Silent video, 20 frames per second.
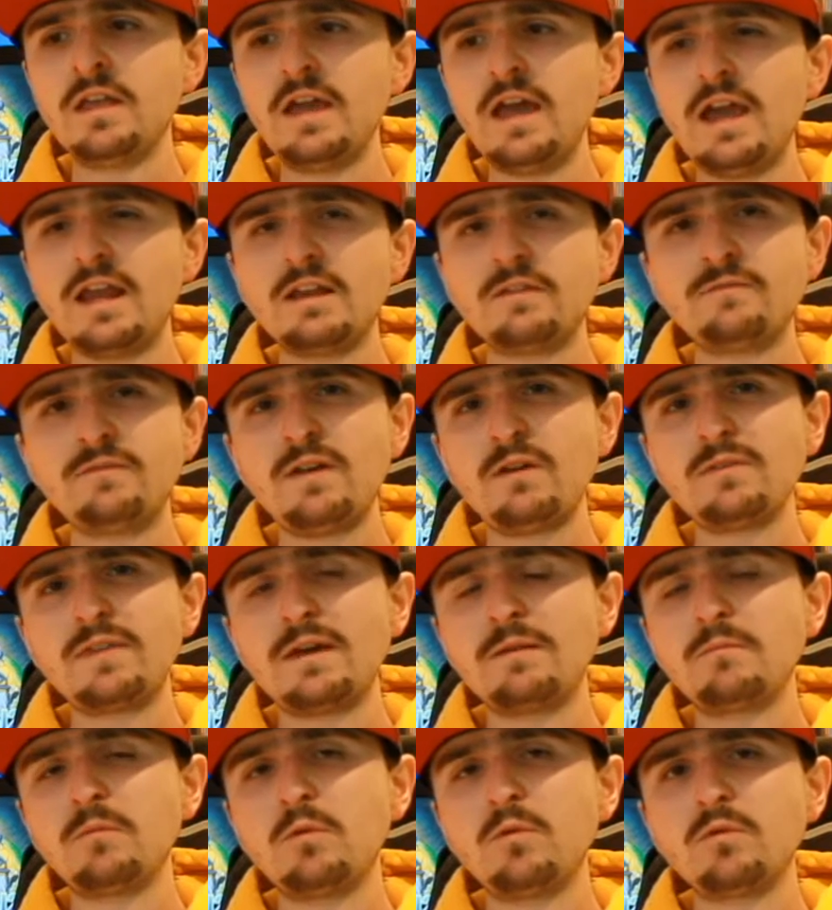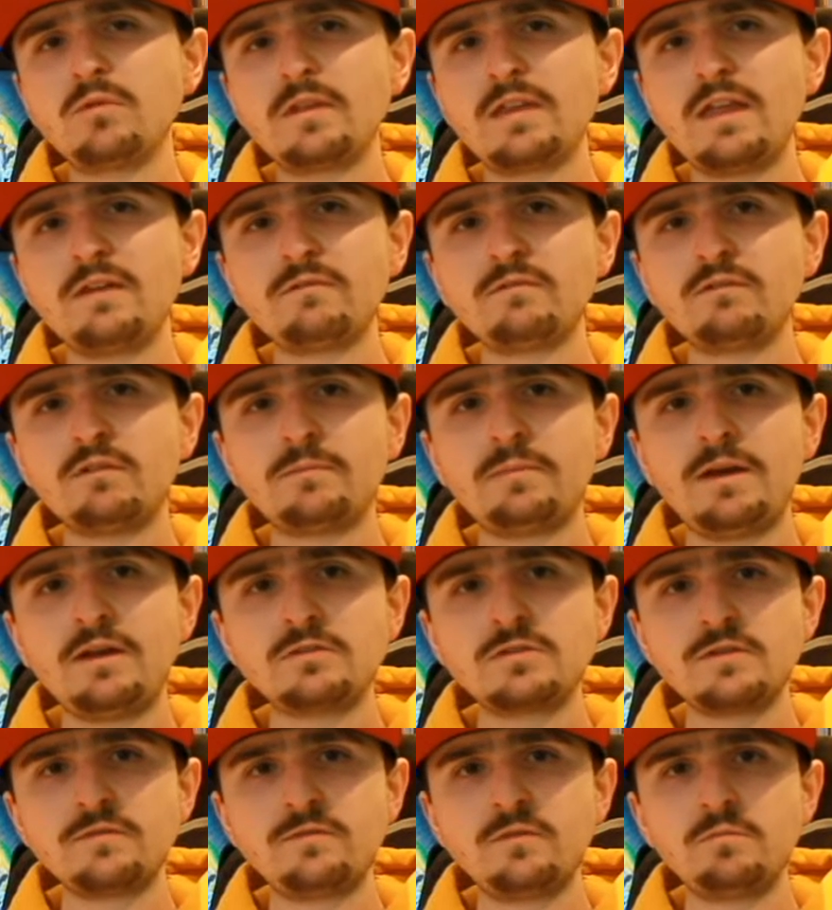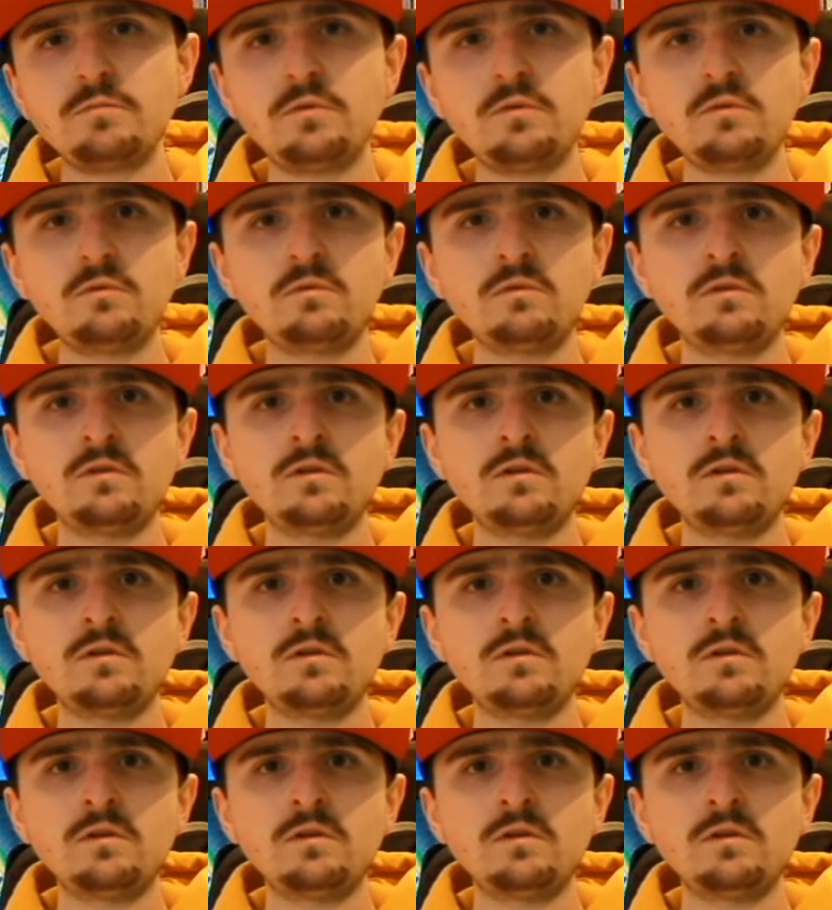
And I felt that more than ever at Powerchair Football.